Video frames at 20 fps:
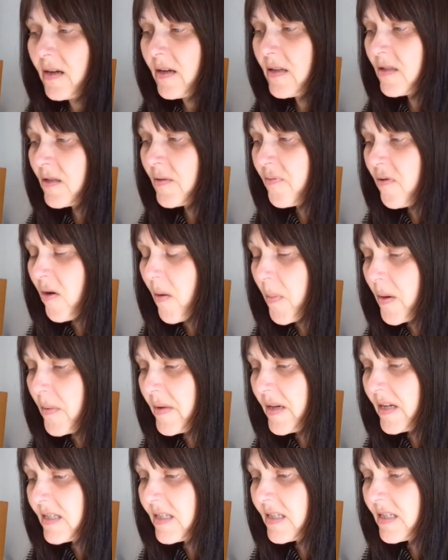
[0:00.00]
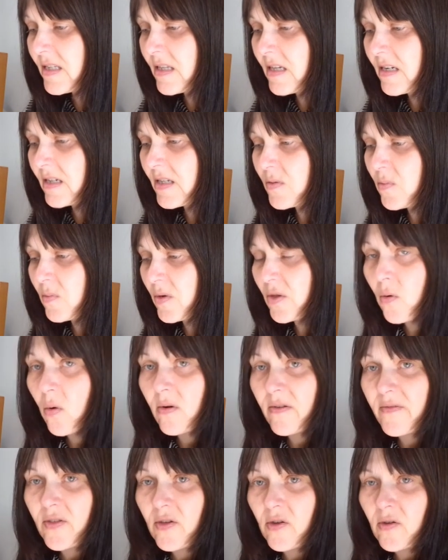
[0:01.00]
The problem is that with
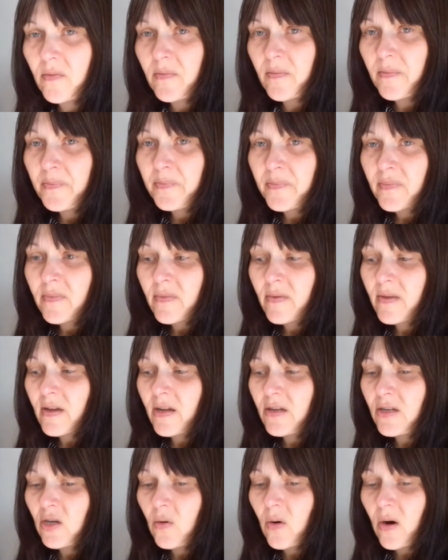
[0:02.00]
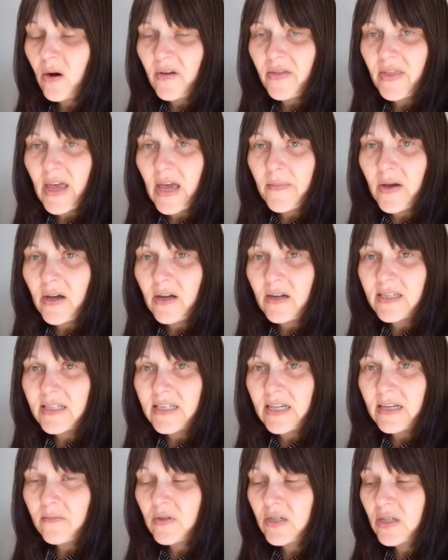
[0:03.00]
all of them you are at their
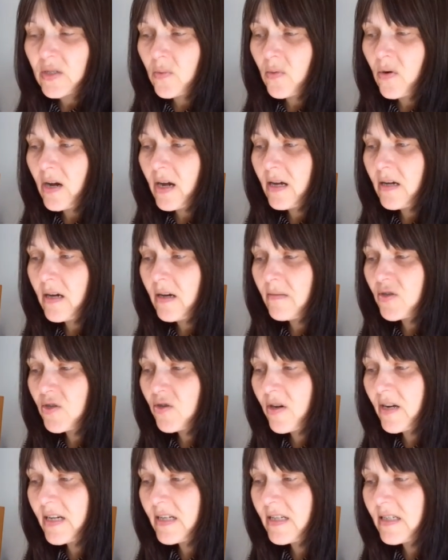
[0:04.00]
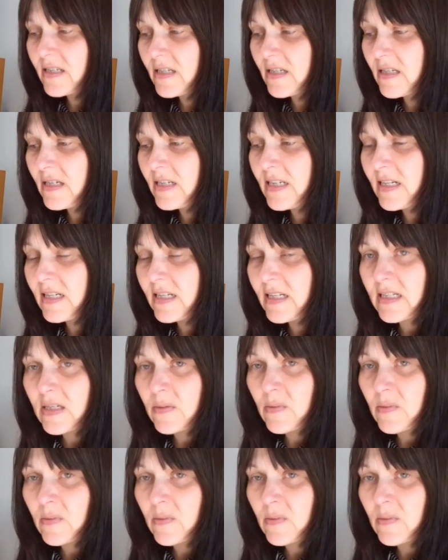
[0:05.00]
mercy, which is why I'm trying to distance